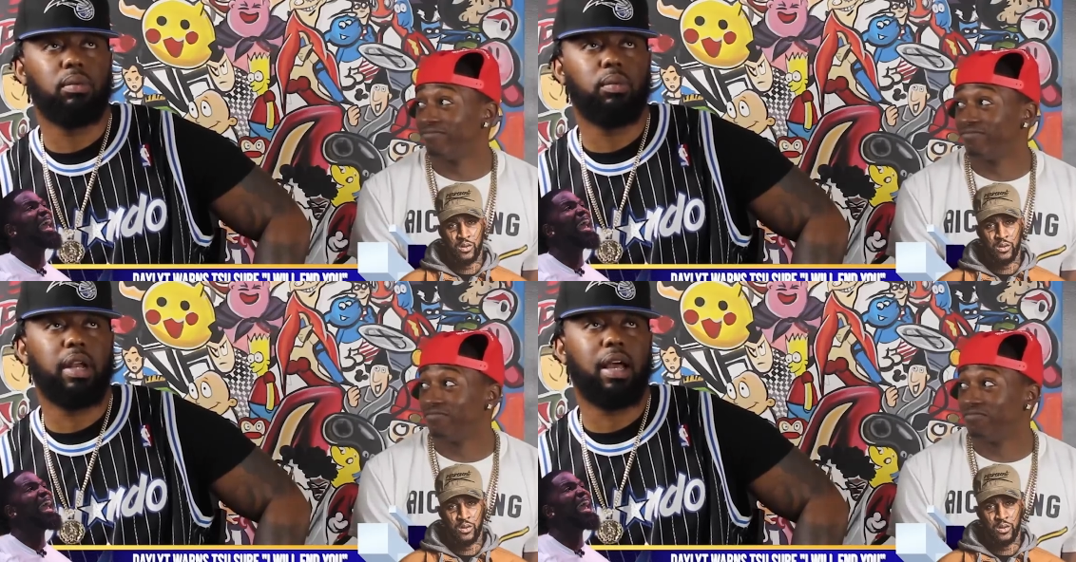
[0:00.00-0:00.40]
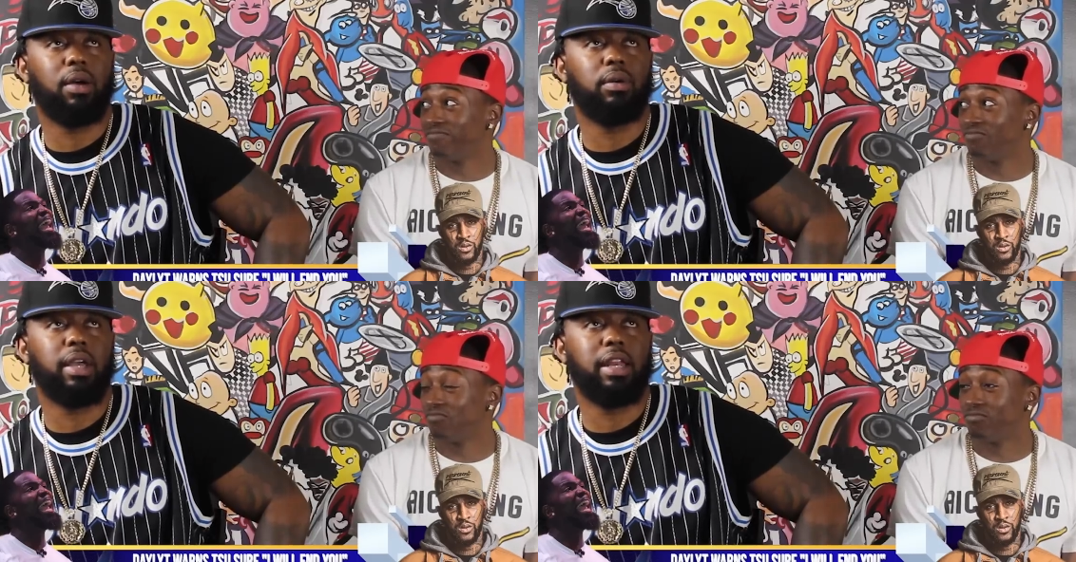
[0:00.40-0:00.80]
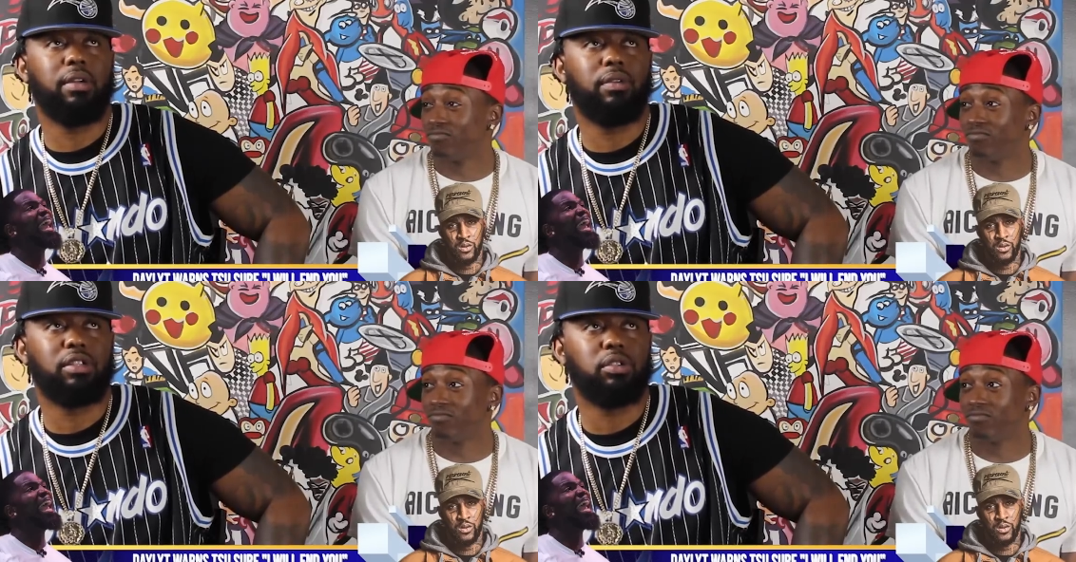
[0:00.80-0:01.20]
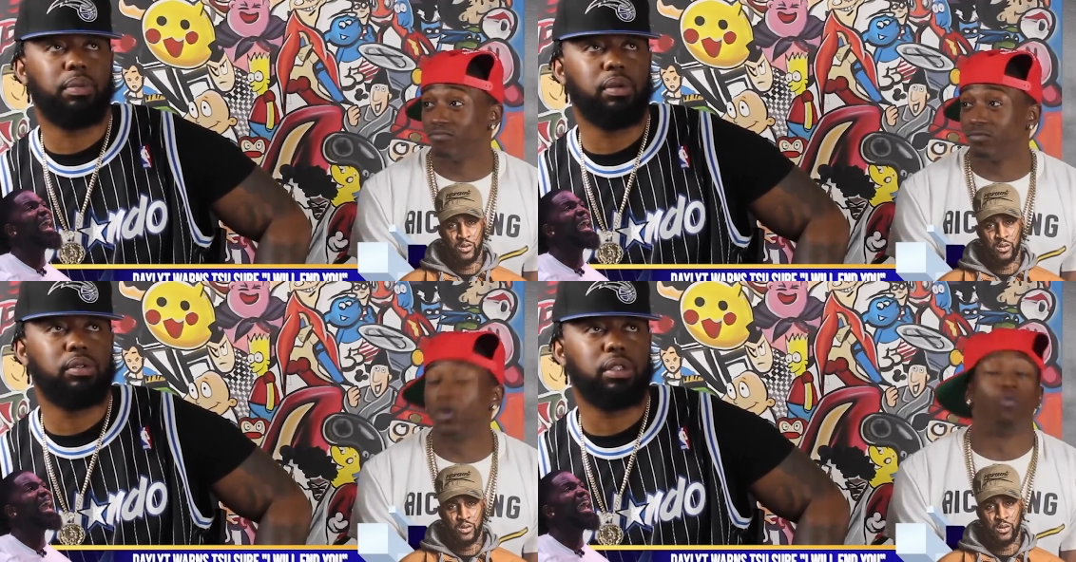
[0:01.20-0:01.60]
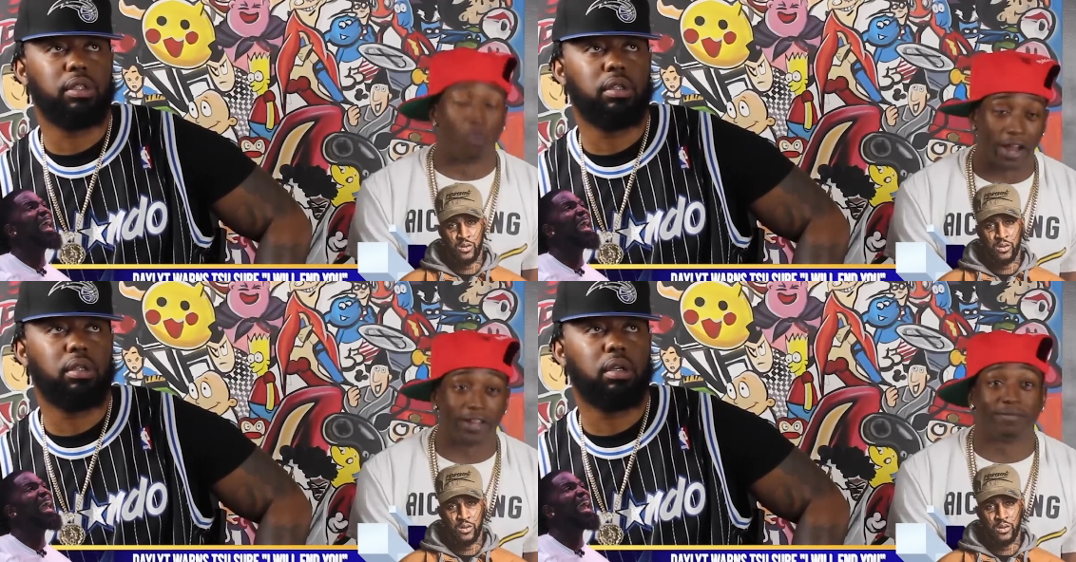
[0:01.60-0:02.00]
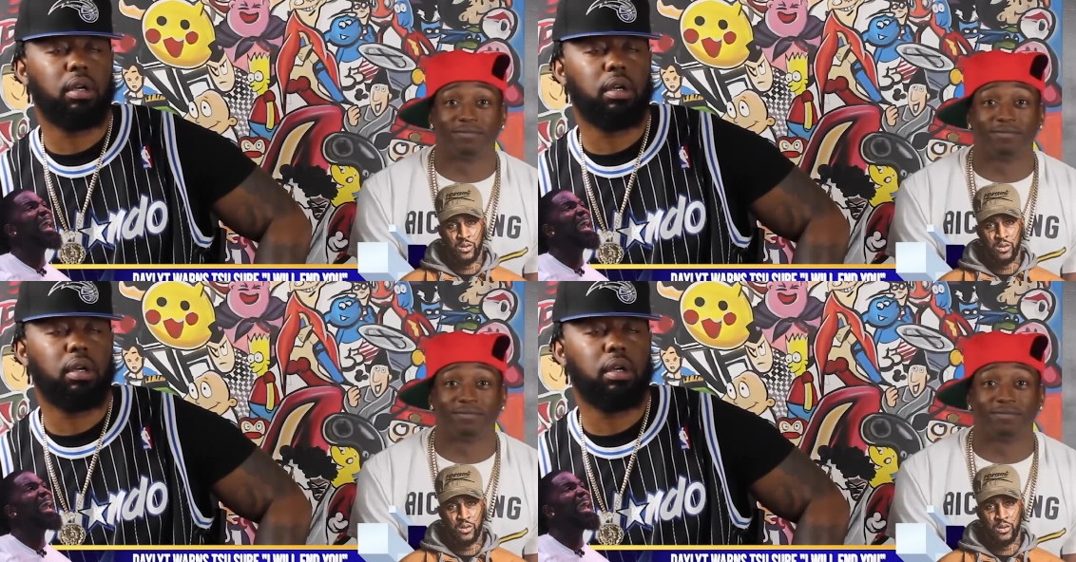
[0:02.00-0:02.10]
Speaker 1: without any retribution. Right.